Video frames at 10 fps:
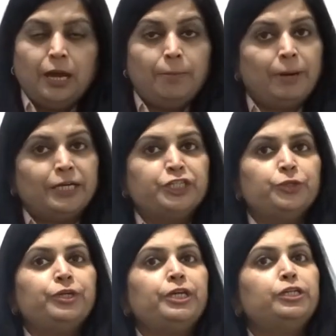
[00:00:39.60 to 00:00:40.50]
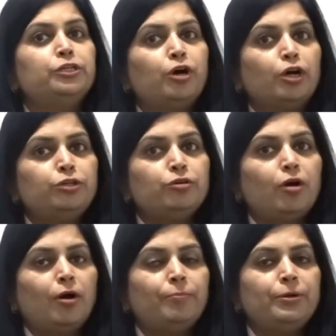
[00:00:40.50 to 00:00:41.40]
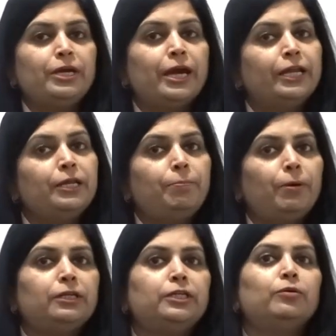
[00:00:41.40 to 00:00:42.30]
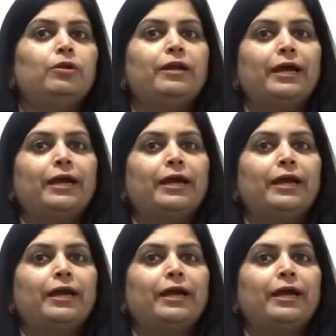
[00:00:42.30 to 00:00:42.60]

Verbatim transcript: But you need not to copy any particular